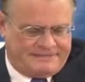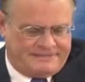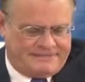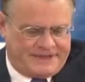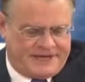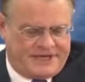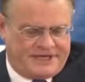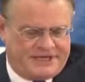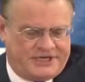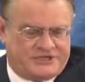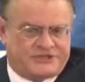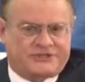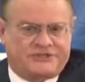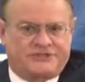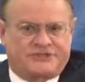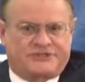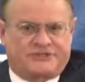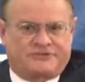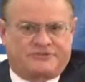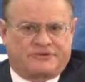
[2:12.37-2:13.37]
main
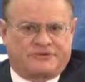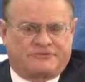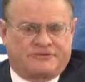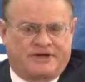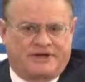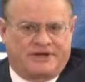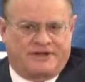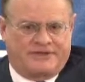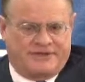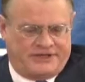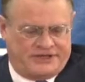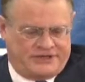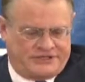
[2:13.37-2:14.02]
issues that were on the